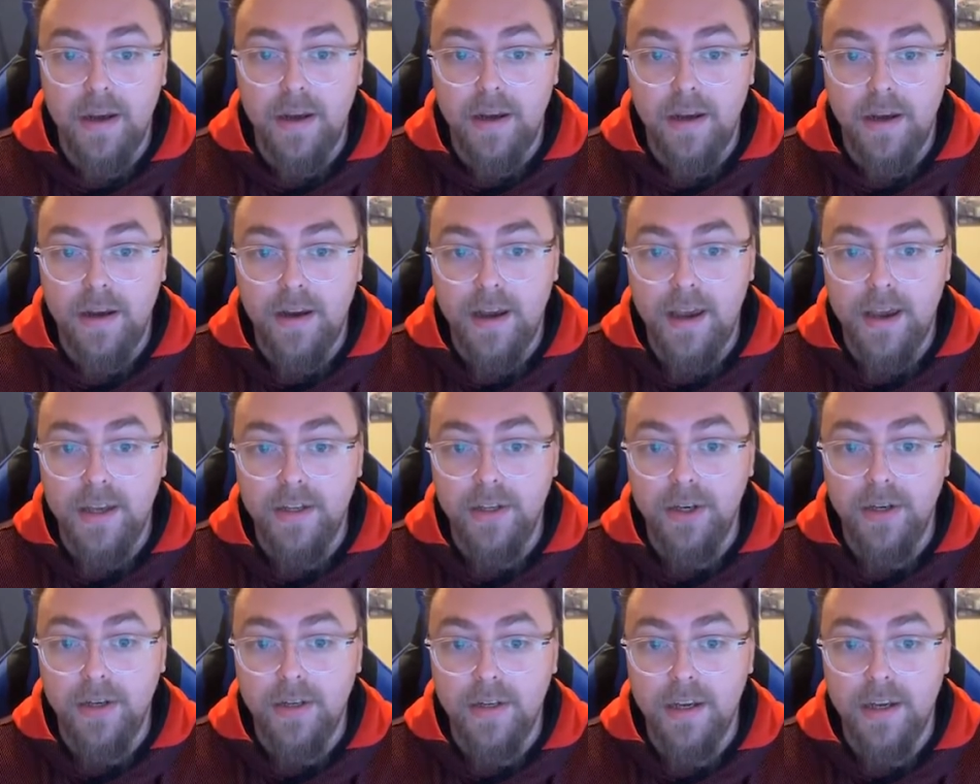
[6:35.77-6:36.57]

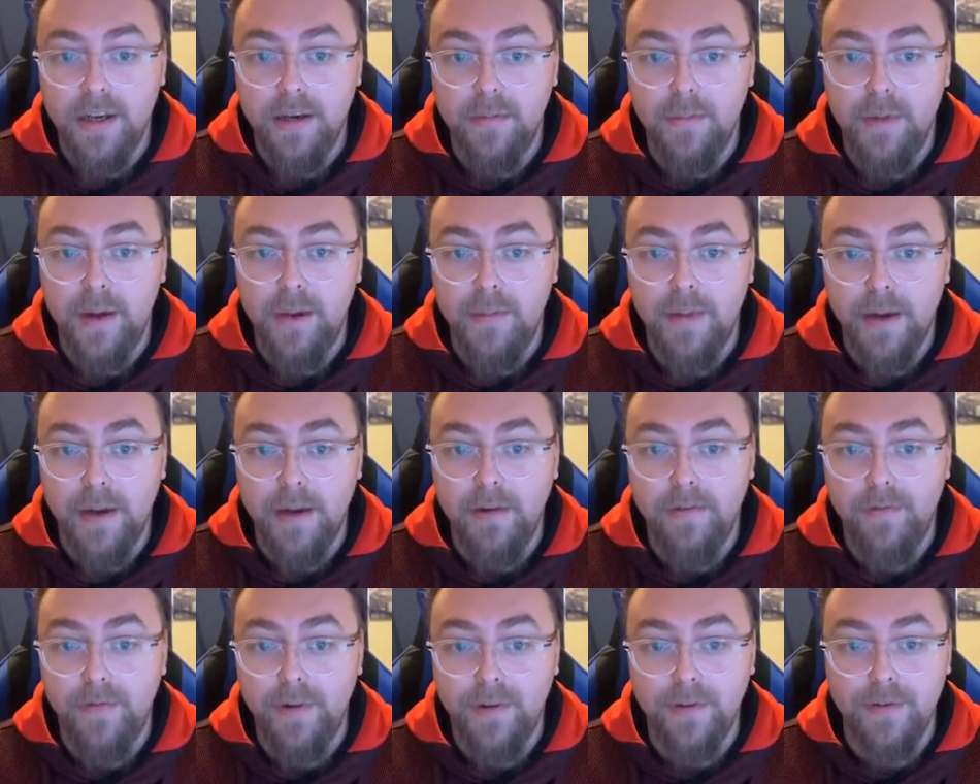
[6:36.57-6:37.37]
As you can tell, my
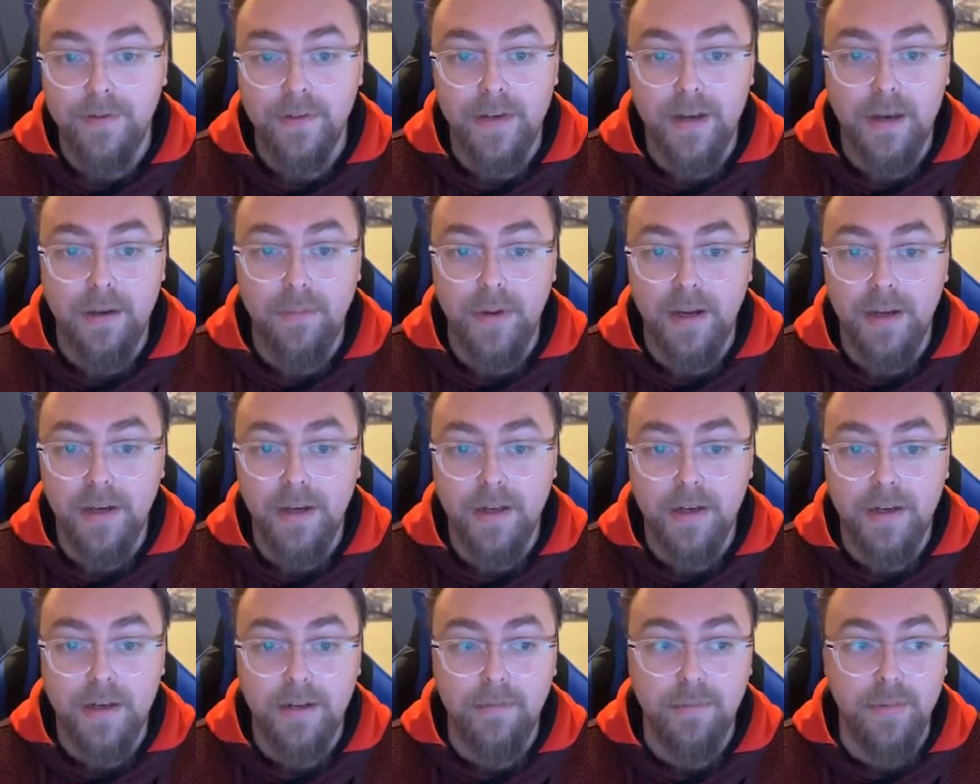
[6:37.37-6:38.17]
microphone is not
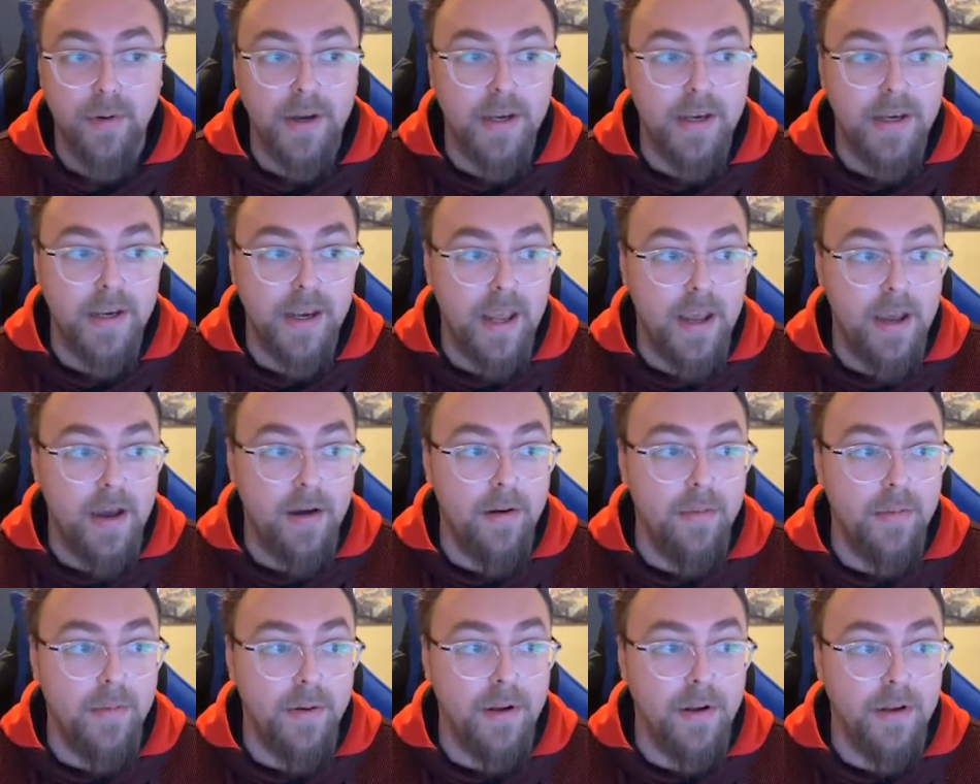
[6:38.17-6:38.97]
picking it up right
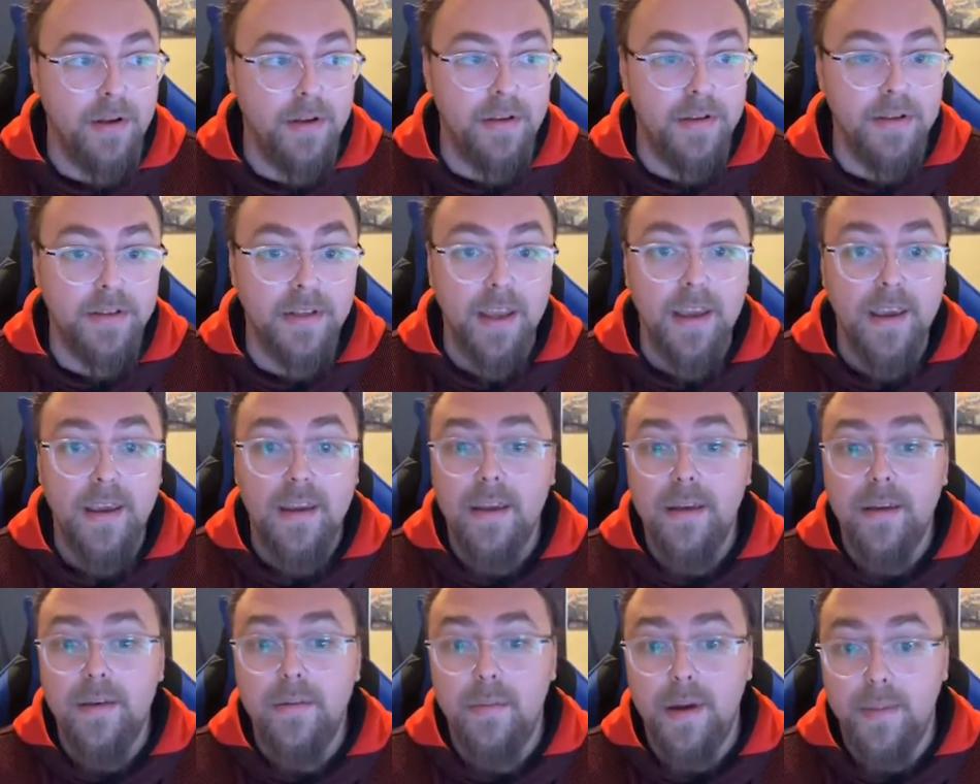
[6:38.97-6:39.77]
now because
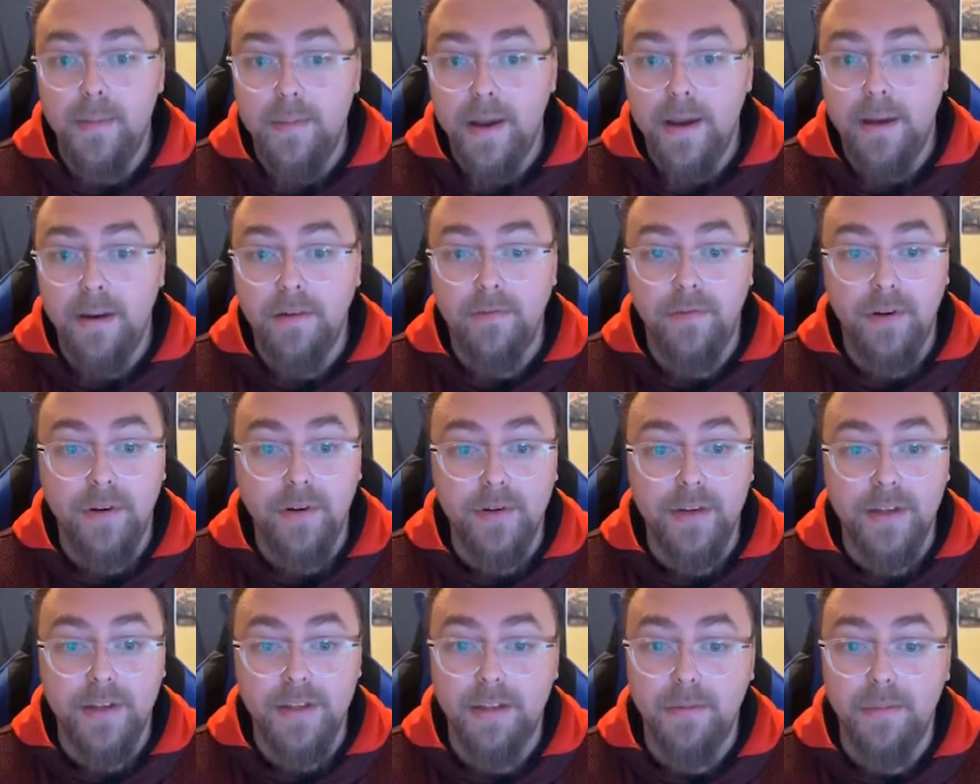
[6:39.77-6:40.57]
my
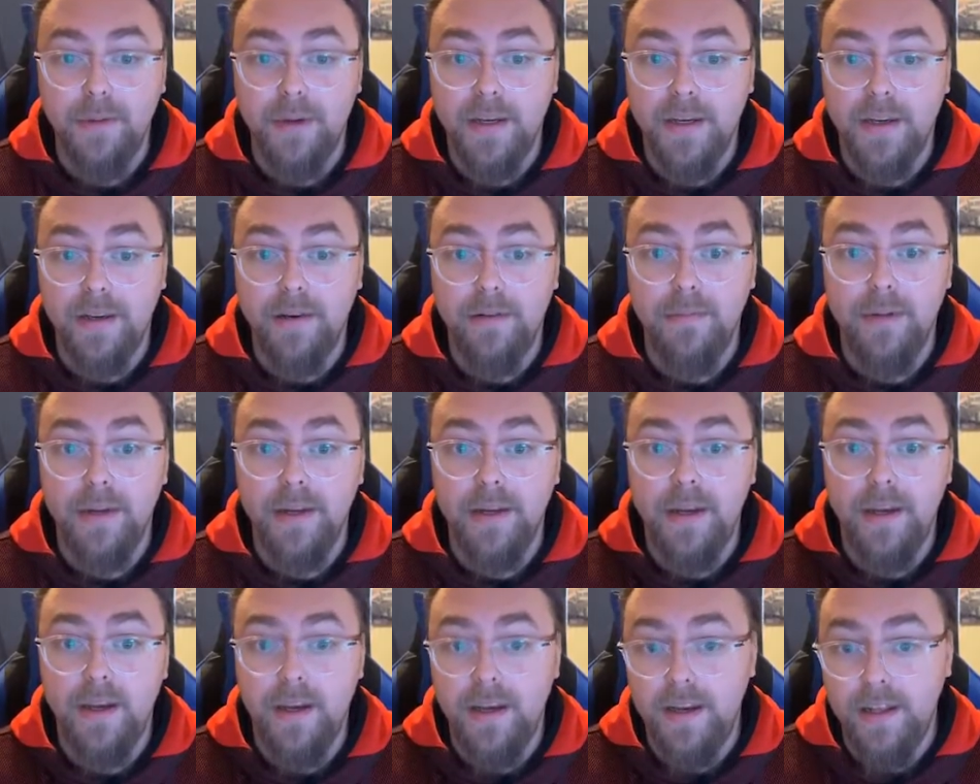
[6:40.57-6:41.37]
microphone doesn't pick up
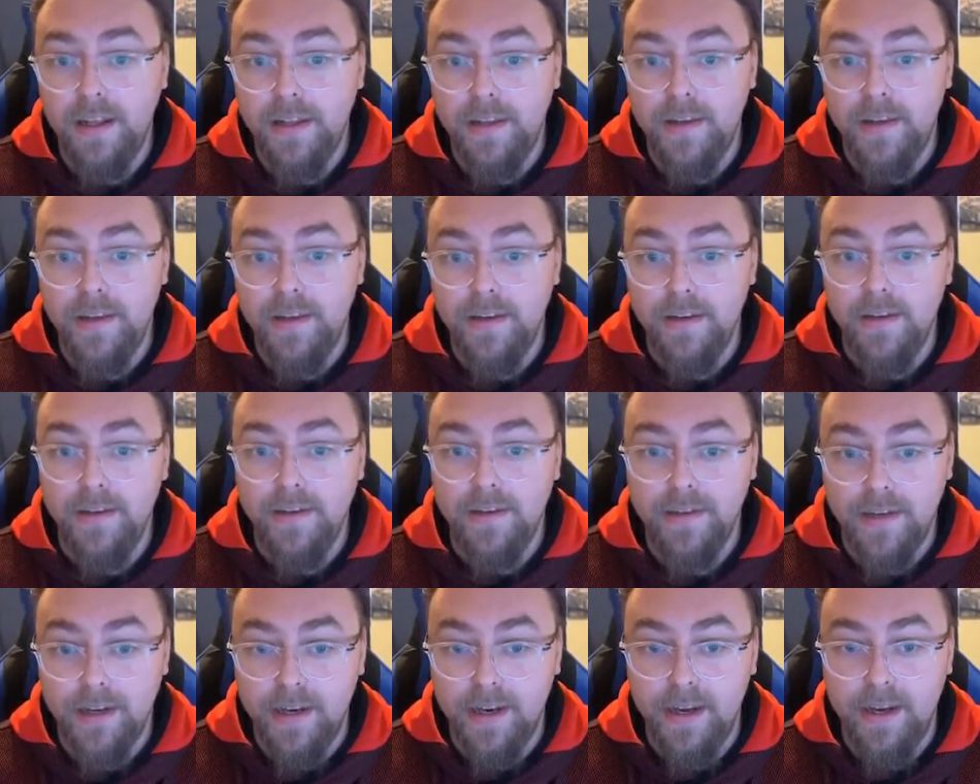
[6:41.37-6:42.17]
anything
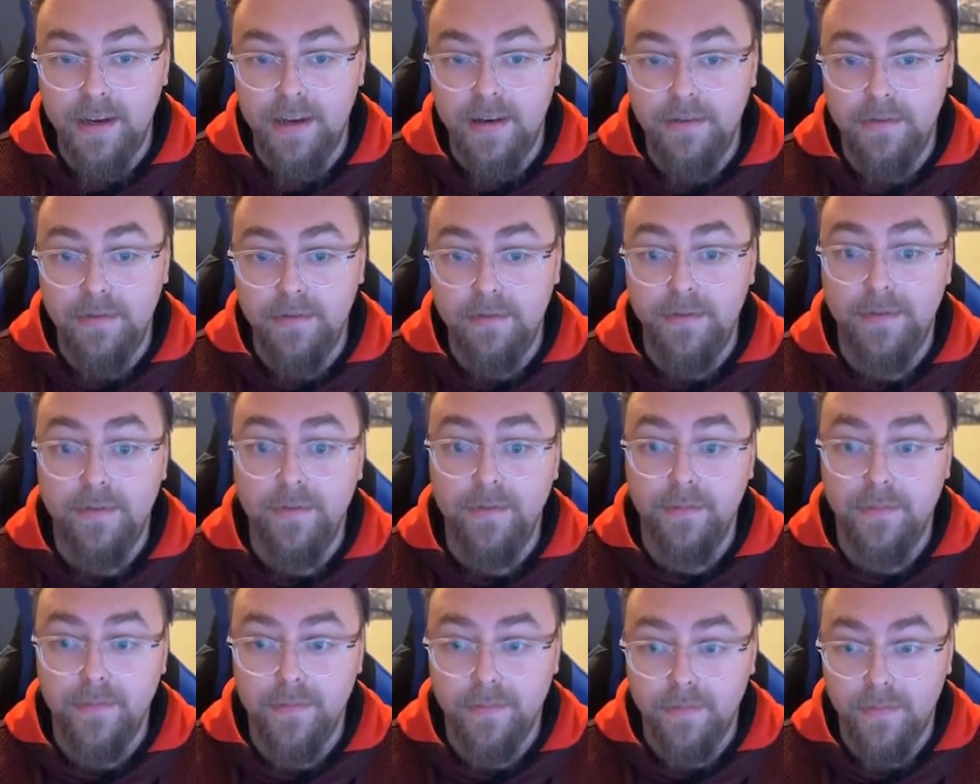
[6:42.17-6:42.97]
because I have
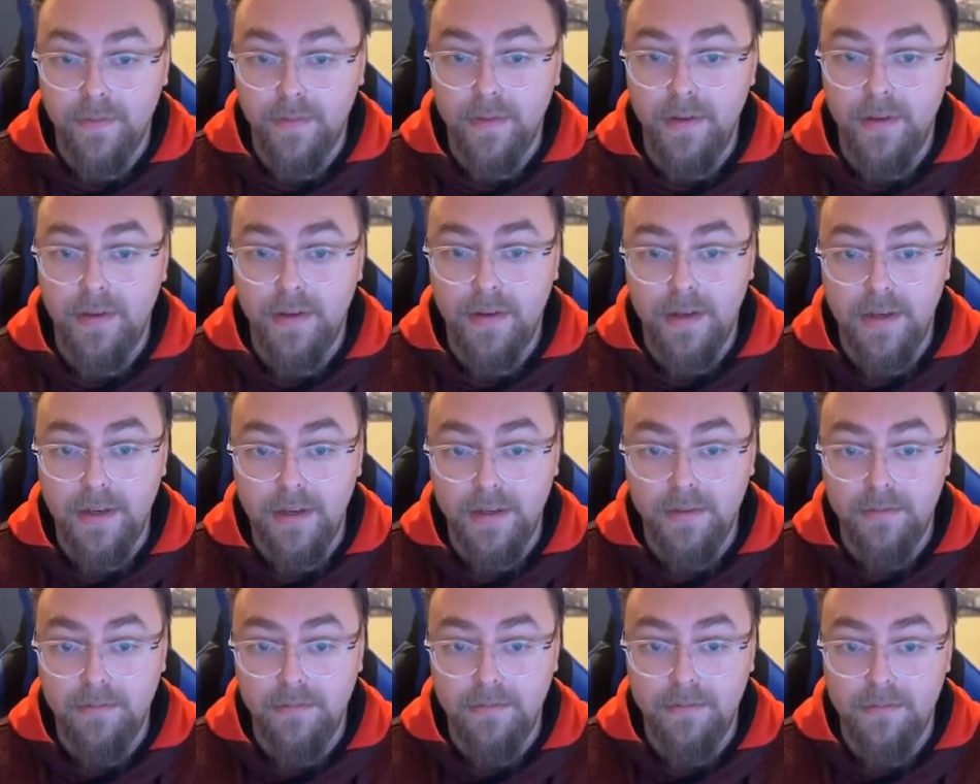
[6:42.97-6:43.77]

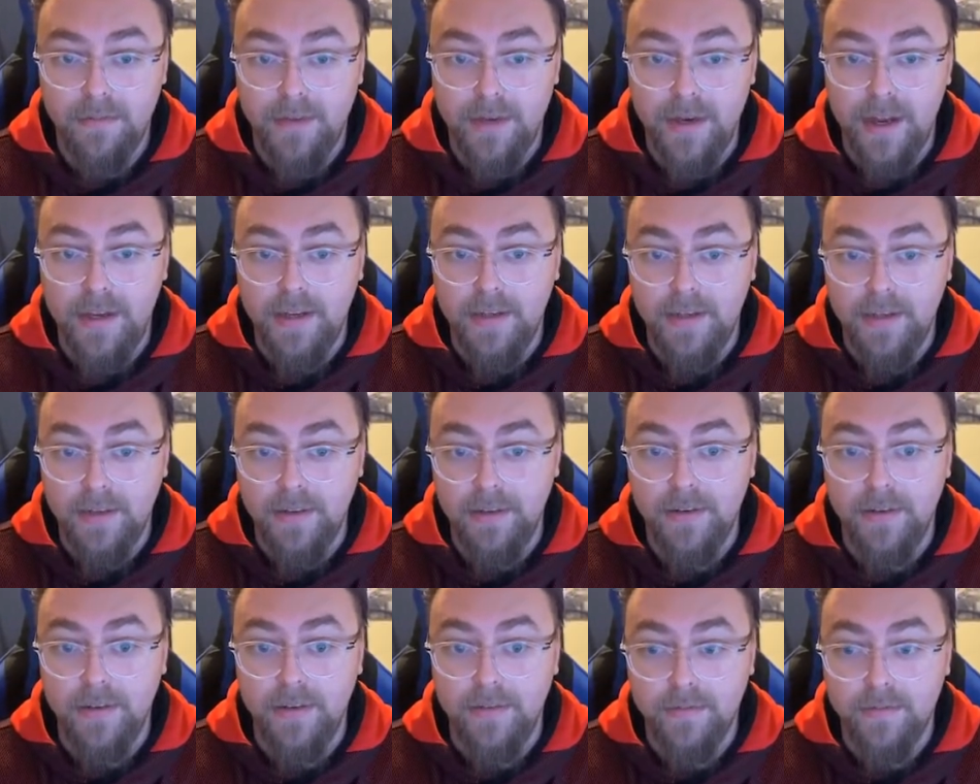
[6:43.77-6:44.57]

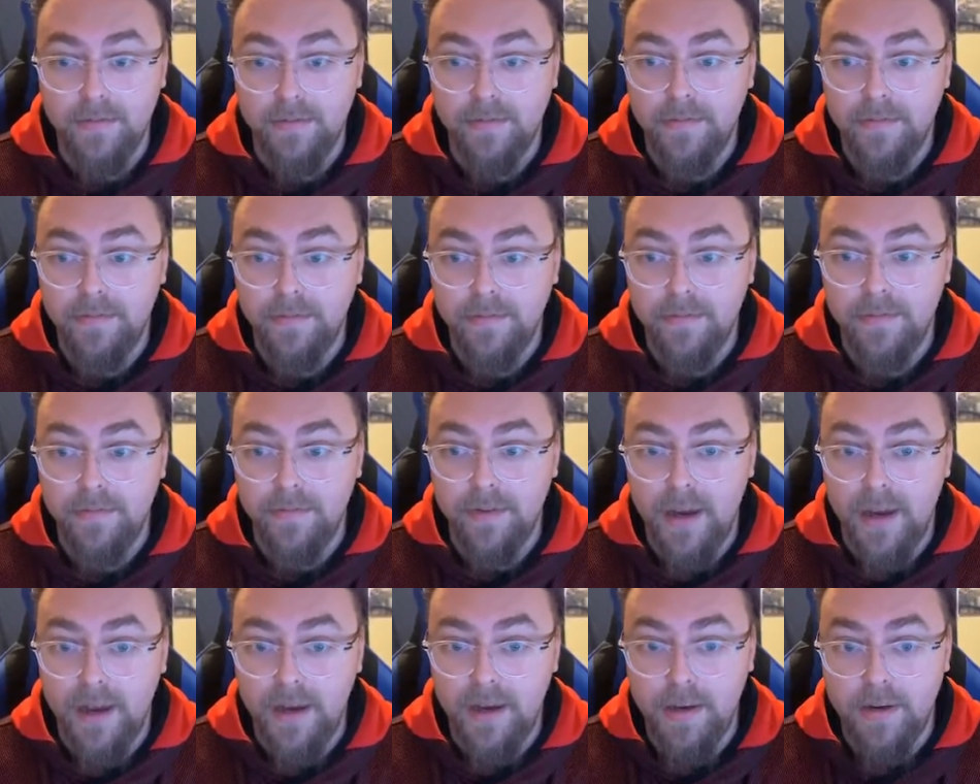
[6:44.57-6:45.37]
nicer
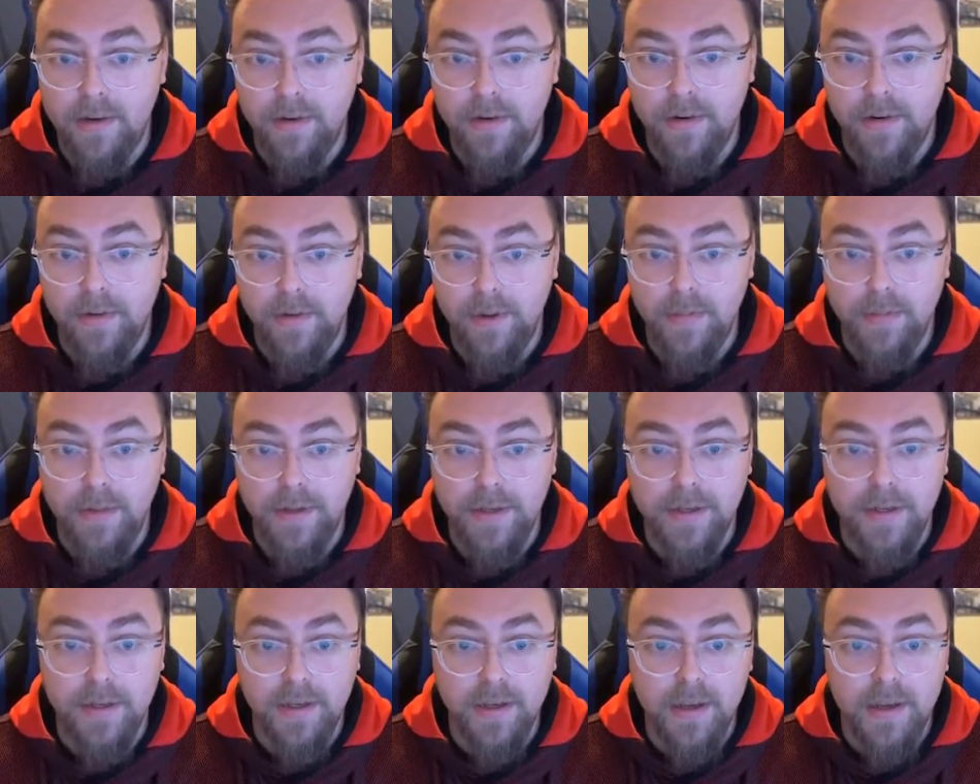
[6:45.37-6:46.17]
audio
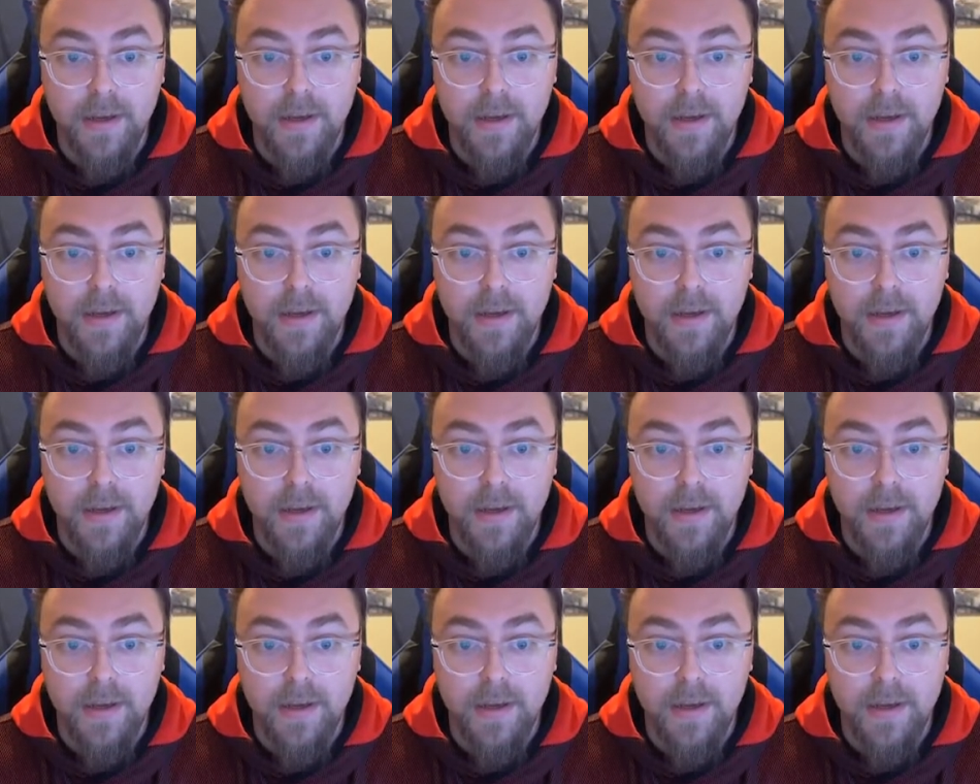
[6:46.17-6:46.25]
equipment.